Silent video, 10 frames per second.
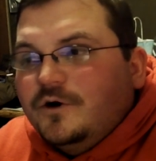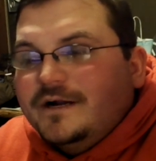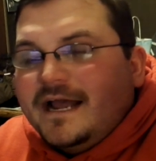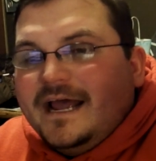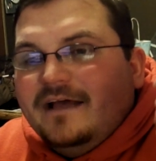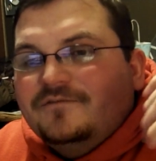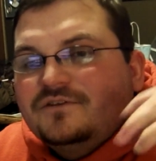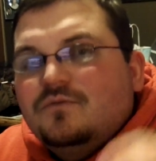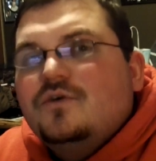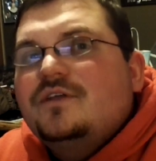going to have
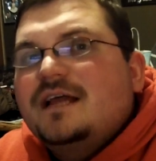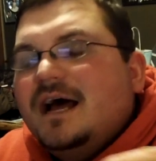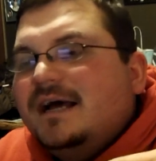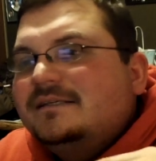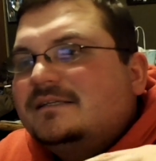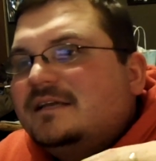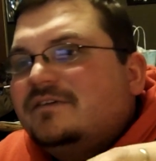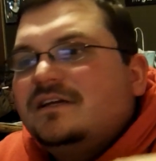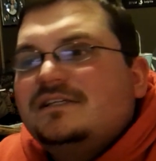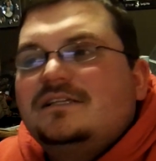some more of the guys giving us